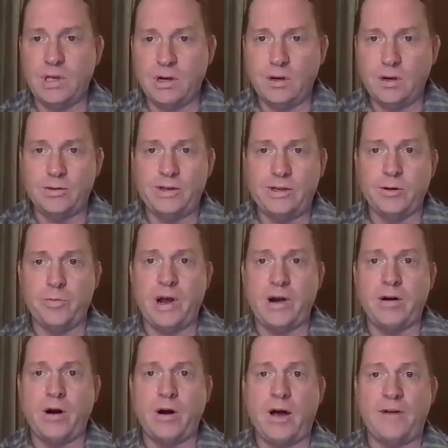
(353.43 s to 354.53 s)
you're
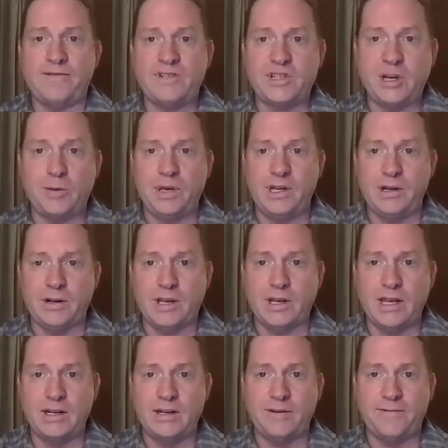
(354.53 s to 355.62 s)
better off shipping your
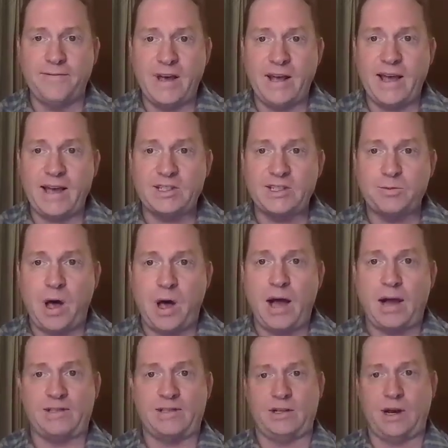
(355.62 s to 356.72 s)
kid in a FedEx
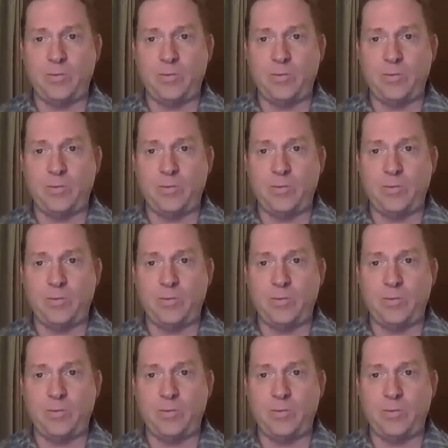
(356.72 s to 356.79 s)
box.